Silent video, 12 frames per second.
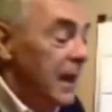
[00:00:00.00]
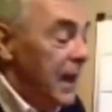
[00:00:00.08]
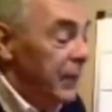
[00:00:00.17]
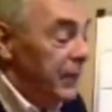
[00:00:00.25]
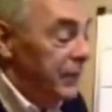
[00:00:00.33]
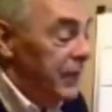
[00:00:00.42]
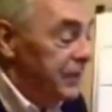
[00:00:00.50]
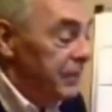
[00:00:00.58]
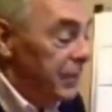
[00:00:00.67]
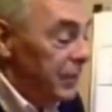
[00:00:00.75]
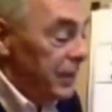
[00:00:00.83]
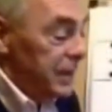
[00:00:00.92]
However, if the
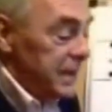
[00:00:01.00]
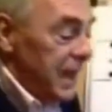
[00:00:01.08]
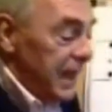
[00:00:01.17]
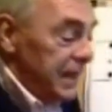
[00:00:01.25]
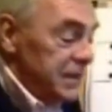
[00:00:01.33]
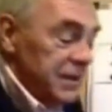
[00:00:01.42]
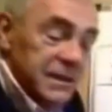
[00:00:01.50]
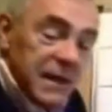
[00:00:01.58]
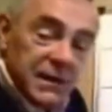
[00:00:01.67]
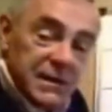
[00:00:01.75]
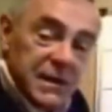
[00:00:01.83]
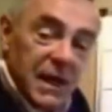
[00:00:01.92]
ball is lying just
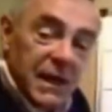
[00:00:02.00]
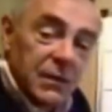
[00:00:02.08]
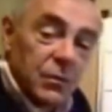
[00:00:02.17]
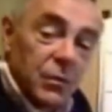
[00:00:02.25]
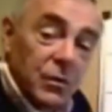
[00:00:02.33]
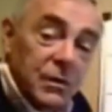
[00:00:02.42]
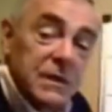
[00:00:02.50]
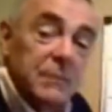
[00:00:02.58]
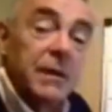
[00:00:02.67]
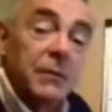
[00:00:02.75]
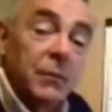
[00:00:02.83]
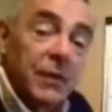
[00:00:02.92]
outside the water
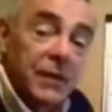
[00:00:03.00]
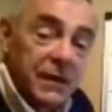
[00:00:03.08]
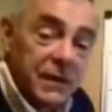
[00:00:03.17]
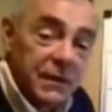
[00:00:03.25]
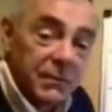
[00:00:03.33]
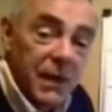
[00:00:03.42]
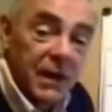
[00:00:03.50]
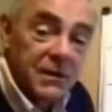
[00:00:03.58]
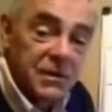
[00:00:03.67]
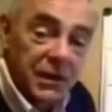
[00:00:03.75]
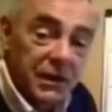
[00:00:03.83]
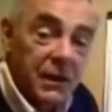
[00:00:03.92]
but within the
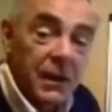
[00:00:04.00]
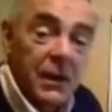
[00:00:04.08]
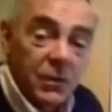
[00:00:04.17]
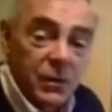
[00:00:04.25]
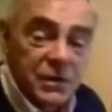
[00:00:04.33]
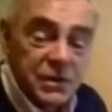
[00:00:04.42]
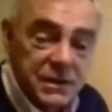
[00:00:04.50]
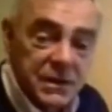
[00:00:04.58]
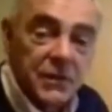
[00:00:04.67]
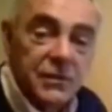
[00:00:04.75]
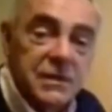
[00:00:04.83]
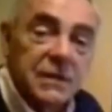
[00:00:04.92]
margin, which is
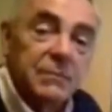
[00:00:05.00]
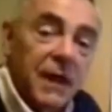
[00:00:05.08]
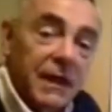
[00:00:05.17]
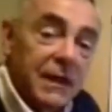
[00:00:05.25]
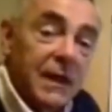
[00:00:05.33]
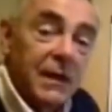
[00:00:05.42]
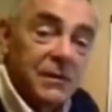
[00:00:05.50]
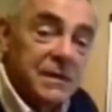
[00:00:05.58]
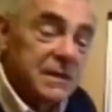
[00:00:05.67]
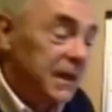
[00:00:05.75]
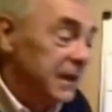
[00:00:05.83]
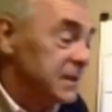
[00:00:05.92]
denoted by yellow
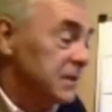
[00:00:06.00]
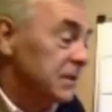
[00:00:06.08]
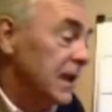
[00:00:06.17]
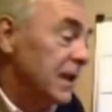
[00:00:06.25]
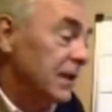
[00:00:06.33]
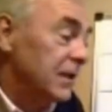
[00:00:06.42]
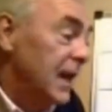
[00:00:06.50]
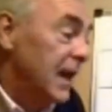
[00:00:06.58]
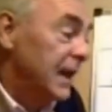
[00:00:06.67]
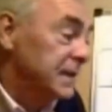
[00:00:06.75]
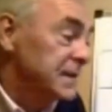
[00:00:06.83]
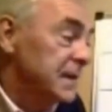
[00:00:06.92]
stakes or yellow
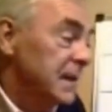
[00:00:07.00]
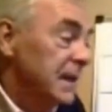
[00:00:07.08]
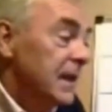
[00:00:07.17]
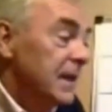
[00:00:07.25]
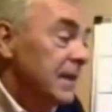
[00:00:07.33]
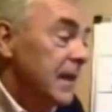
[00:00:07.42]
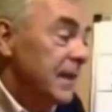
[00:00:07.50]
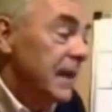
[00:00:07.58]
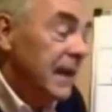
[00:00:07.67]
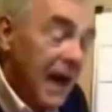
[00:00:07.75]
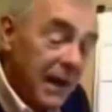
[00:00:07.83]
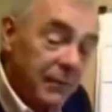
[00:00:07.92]
lines, then they
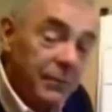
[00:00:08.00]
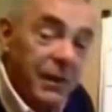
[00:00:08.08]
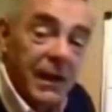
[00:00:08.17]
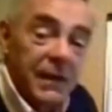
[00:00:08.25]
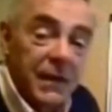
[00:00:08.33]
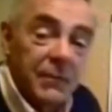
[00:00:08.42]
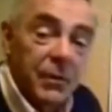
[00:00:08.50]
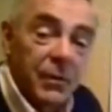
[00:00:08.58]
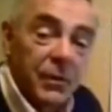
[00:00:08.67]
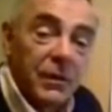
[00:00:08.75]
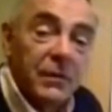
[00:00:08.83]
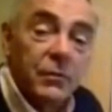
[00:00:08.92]
can play their
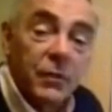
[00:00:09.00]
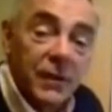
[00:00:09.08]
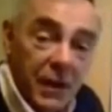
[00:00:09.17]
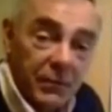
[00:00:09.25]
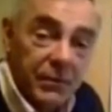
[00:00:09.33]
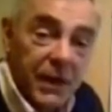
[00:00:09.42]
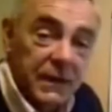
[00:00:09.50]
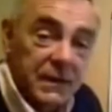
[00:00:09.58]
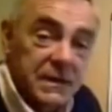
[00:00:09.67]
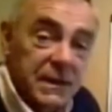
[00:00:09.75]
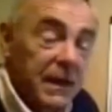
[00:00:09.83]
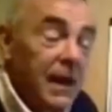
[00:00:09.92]
ball without
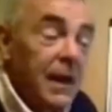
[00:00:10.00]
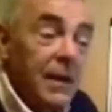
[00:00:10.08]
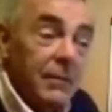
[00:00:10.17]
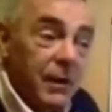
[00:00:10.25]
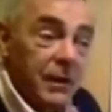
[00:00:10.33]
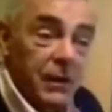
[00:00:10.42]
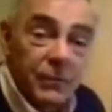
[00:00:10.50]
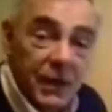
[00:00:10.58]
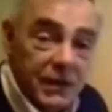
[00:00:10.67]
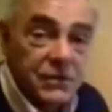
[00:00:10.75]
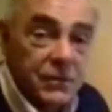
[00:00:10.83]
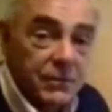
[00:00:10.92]
penalty, but you
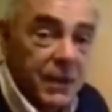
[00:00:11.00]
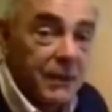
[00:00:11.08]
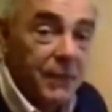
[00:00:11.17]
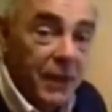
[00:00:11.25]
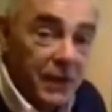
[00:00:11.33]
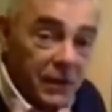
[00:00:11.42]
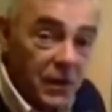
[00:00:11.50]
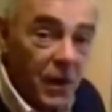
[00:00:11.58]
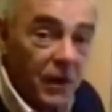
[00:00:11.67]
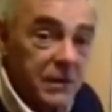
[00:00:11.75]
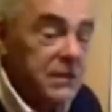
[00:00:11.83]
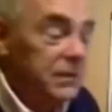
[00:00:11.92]
must remember
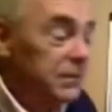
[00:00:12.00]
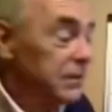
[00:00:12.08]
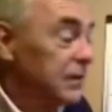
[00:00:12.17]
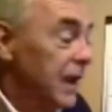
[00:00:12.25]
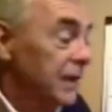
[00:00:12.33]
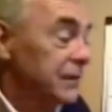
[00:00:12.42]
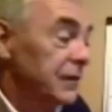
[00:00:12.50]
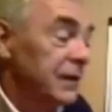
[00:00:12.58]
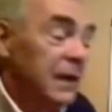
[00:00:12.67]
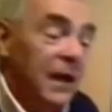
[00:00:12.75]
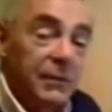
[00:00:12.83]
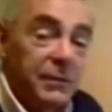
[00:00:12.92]
not to ground your
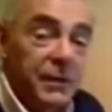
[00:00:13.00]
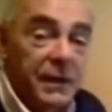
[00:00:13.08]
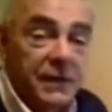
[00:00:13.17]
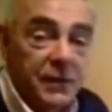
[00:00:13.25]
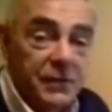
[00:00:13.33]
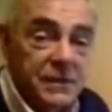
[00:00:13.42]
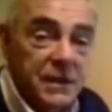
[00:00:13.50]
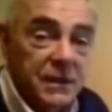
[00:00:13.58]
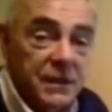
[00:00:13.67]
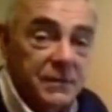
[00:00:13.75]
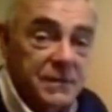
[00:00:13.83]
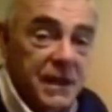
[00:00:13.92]
club in those
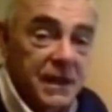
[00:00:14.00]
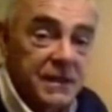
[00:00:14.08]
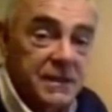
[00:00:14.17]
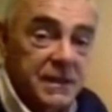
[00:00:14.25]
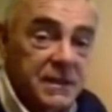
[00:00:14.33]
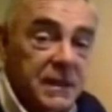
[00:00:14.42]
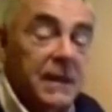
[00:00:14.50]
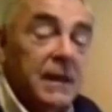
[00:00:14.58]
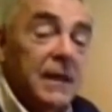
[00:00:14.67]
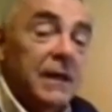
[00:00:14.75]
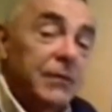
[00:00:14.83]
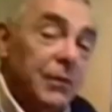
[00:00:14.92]
circumstances.
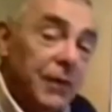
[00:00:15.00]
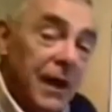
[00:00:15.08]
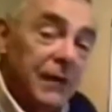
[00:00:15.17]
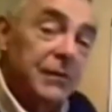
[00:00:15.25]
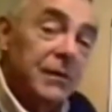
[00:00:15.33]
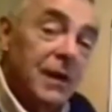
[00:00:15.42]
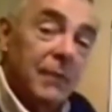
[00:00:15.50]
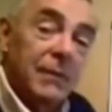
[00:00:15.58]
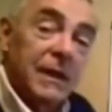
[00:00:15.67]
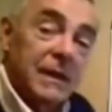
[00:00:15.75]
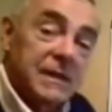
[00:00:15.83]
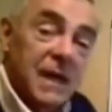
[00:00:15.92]
If you ground your club
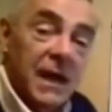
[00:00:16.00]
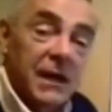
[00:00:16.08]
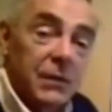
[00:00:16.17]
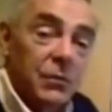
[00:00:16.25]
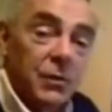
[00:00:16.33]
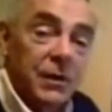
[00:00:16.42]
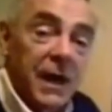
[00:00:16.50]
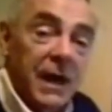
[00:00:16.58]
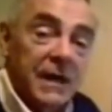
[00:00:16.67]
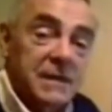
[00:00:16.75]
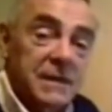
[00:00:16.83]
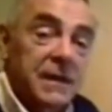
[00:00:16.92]
inside a water
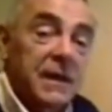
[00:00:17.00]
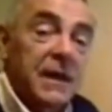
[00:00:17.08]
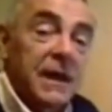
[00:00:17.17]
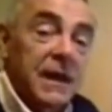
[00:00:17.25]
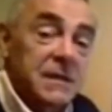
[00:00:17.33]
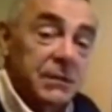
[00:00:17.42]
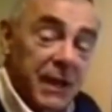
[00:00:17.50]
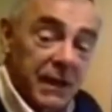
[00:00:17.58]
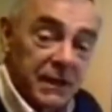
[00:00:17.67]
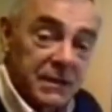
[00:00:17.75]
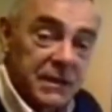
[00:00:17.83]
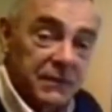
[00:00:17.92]
hazard, it's a
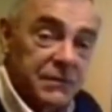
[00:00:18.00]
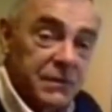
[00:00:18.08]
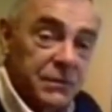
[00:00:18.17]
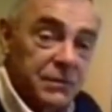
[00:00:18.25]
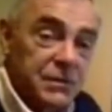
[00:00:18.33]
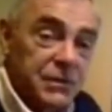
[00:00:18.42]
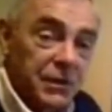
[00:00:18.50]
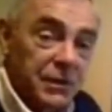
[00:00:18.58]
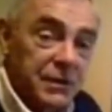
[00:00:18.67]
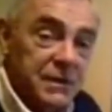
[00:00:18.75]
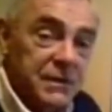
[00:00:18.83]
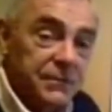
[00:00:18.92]
penalty of 2
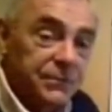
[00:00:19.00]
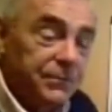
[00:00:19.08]
strokes.